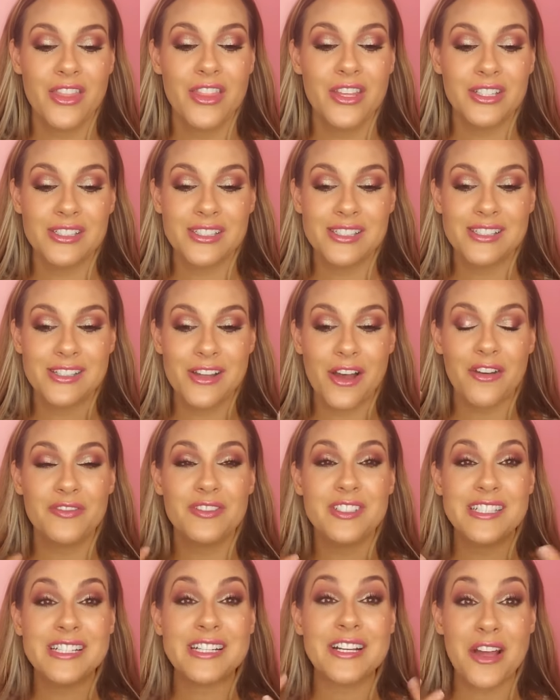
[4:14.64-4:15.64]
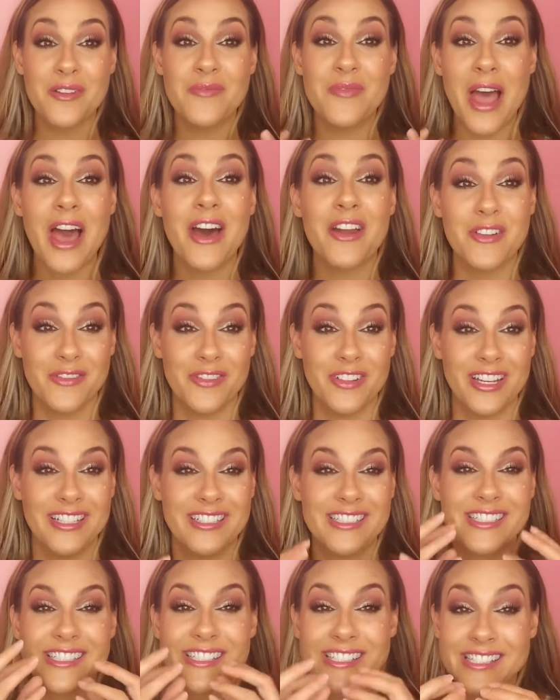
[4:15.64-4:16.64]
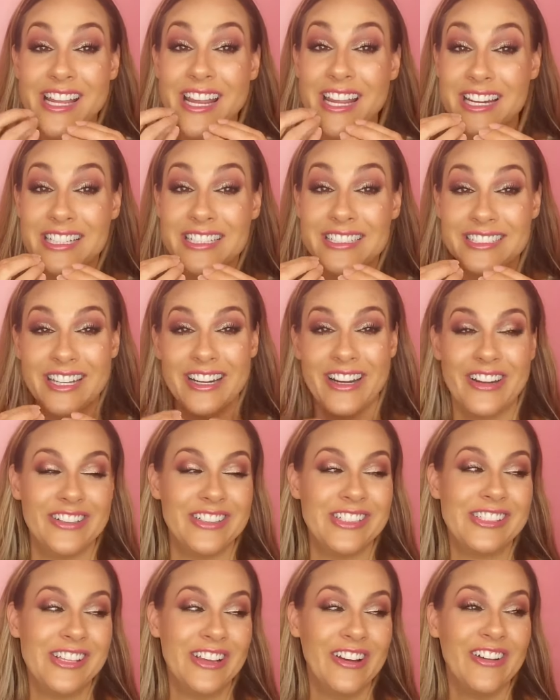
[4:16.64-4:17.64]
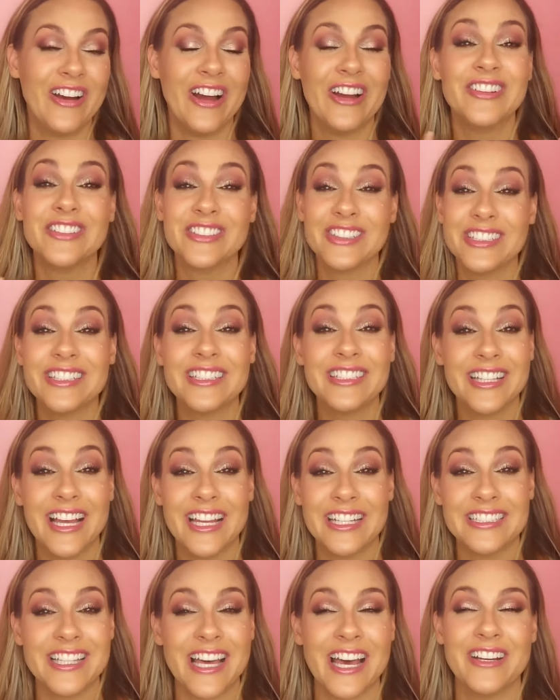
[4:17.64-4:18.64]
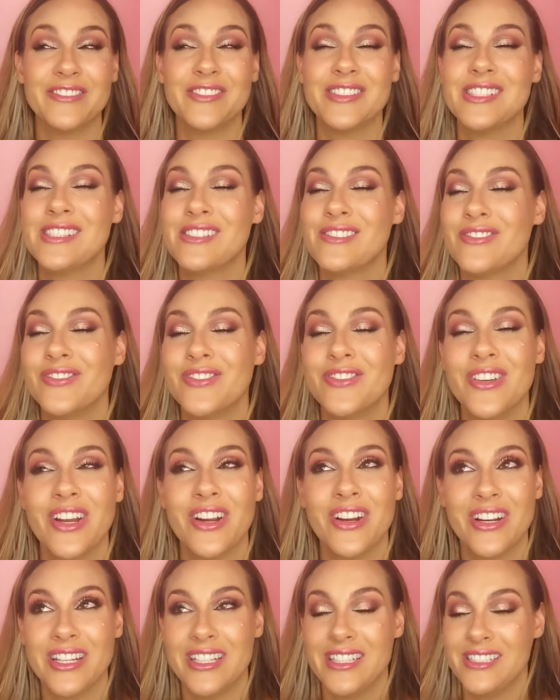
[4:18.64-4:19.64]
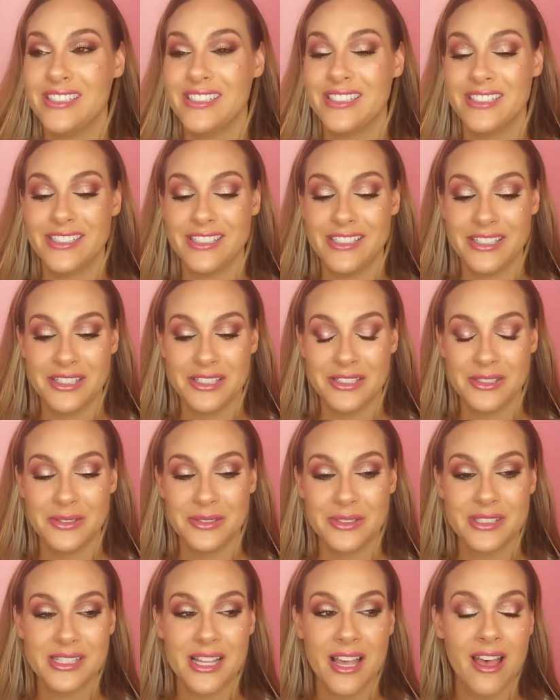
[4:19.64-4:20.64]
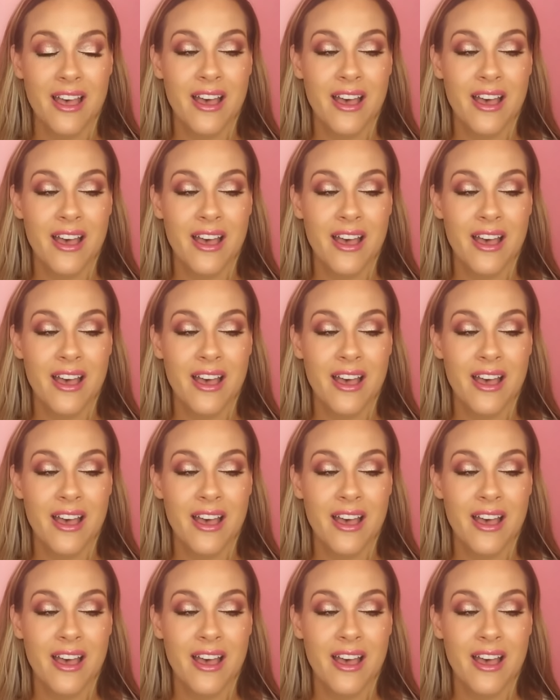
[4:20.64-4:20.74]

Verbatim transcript: the stuff didn't come out of it. It just stayed in there. So I really liked that. It was very easy to use.